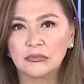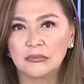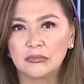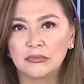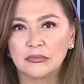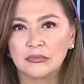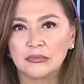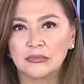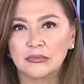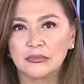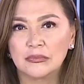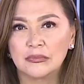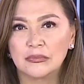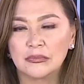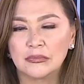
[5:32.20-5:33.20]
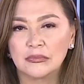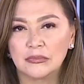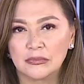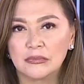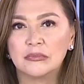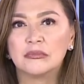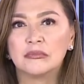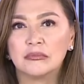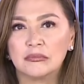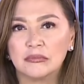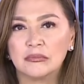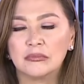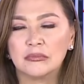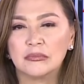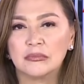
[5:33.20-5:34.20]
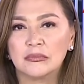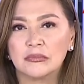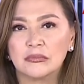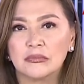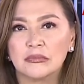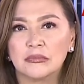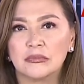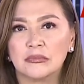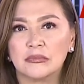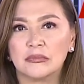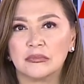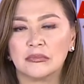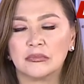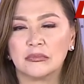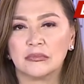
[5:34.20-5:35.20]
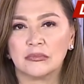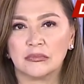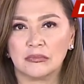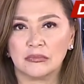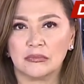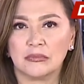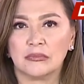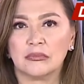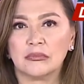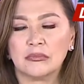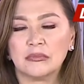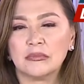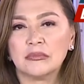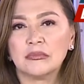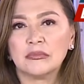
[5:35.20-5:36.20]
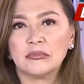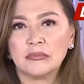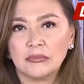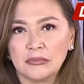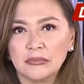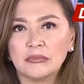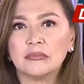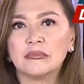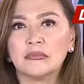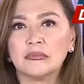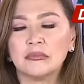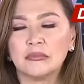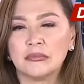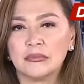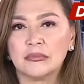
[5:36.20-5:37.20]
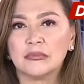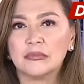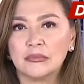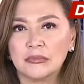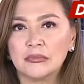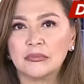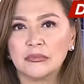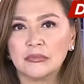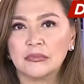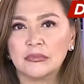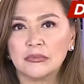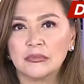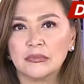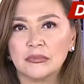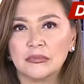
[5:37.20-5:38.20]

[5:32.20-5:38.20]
[no speech]